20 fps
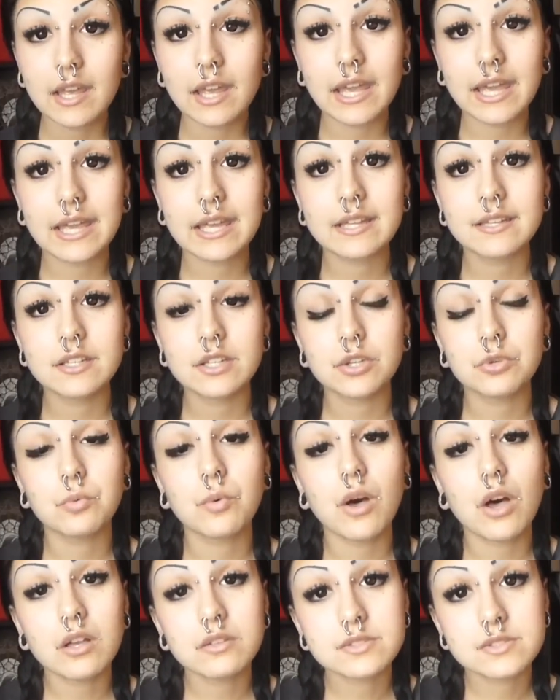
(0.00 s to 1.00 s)
And you
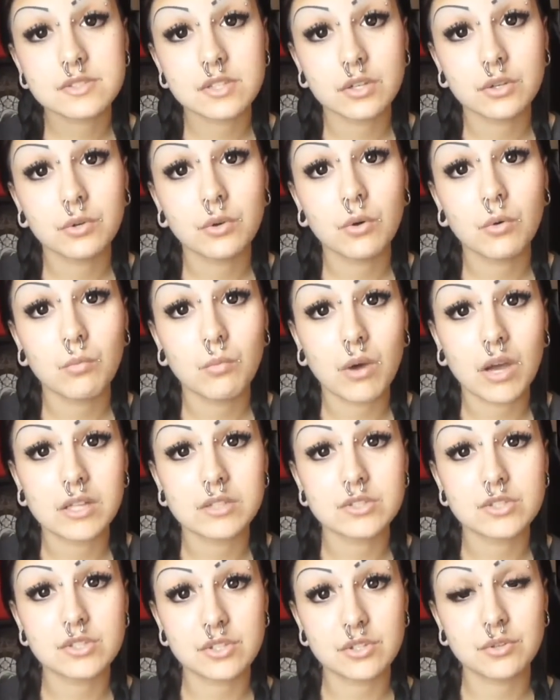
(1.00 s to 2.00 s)
also
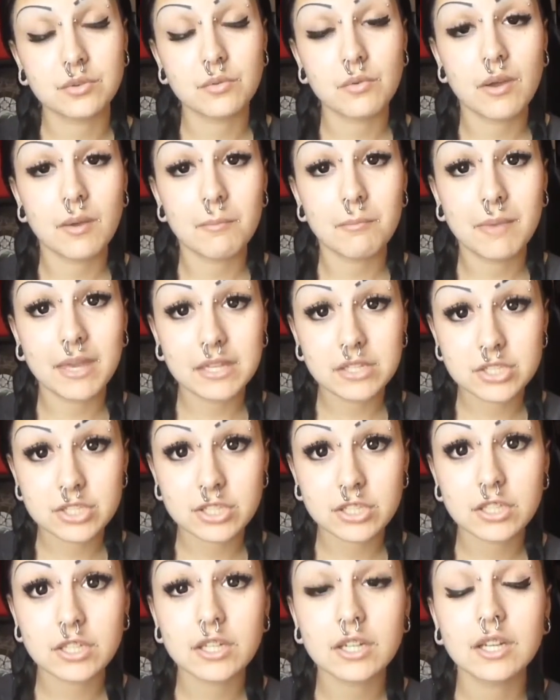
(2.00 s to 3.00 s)
want to make
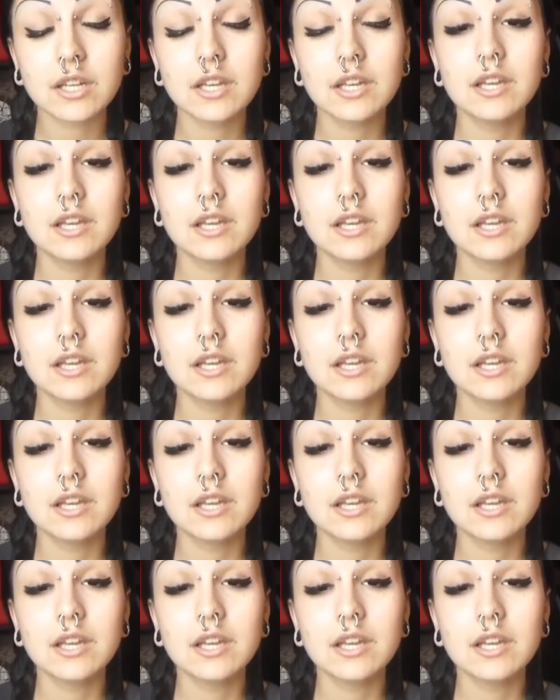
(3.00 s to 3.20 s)
sure